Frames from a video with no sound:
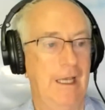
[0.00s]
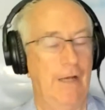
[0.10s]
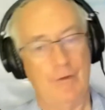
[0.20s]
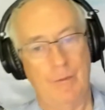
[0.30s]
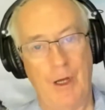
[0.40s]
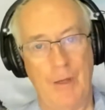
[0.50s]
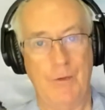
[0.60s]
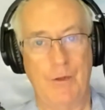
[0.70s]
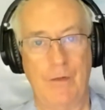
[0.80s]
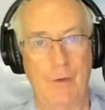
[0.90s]
And from my
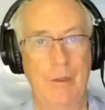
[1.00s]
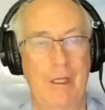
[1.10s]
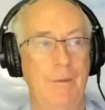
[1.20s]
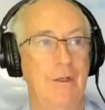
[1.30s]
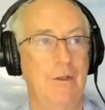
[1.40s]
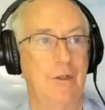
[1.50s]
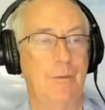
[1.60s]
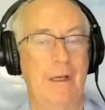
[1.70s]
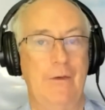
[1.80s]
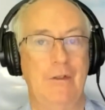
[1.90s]
point of view, what that means is
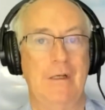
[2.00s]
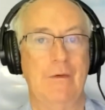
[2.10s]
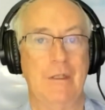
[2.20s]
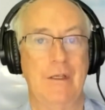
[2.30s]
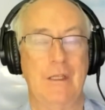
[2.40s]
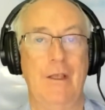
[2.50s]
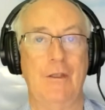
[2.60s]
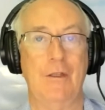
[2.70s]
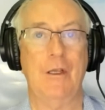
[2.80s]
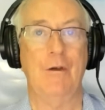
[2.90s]
the private sector is less
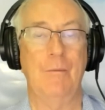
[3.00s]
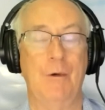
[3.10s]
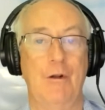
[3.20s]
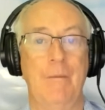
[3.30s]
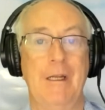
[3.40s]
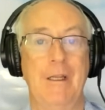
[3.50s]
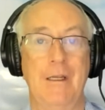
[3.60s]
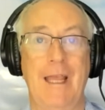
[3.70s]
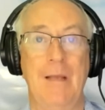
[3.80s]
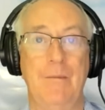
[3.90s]
likely to go and borrow money
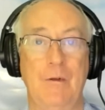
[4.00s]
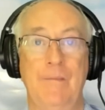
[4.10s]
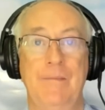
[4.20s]
and gamble.